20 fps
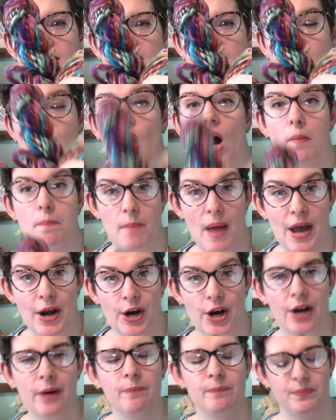got
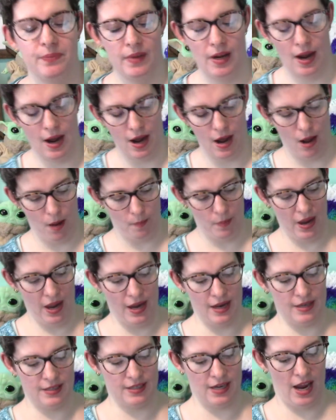better,
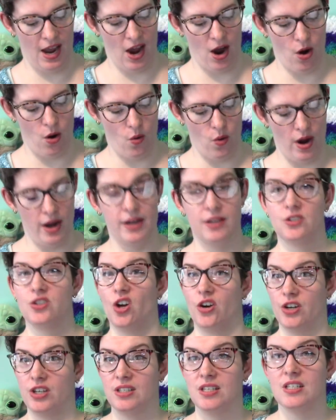and how I
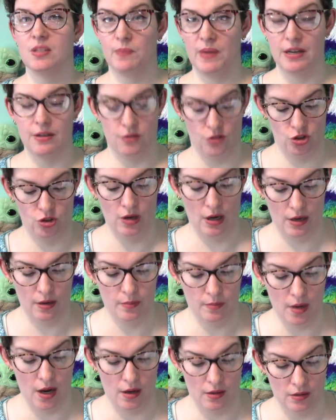started to spin
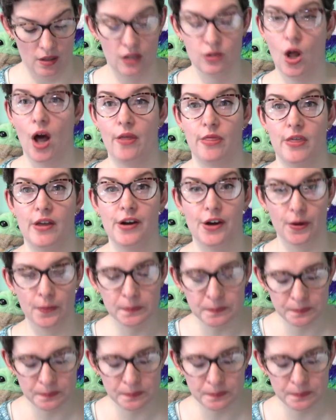a lot thinner